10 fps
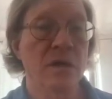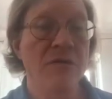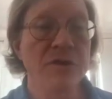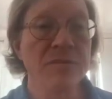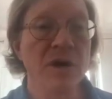
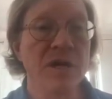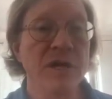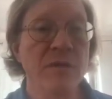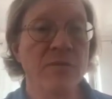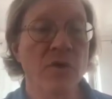
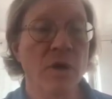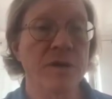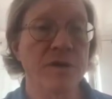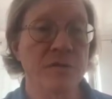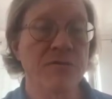everybody
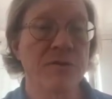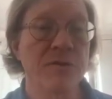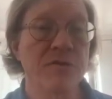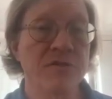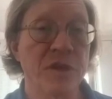brought a
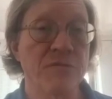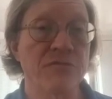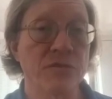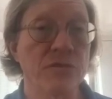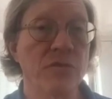different set
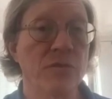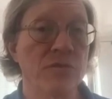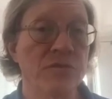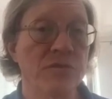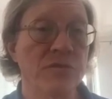of
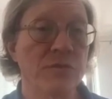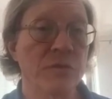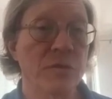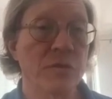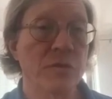tools
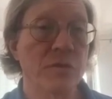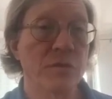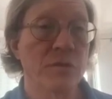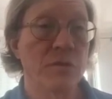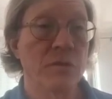
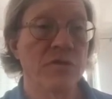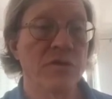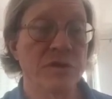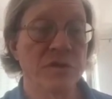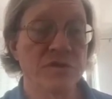
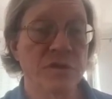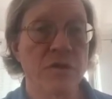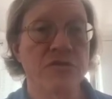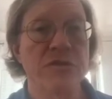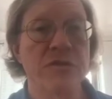to the
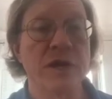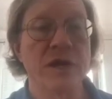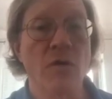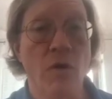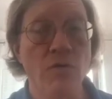discussion,
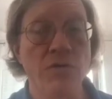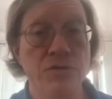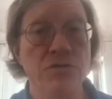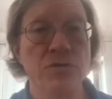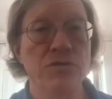and all the
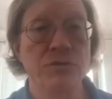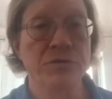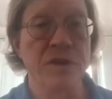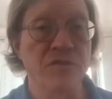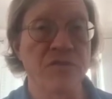tools were
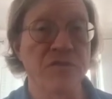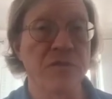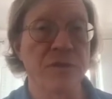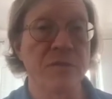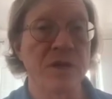
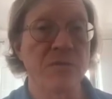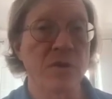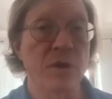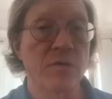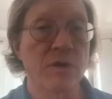necessary to make
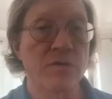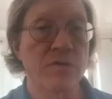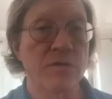progress.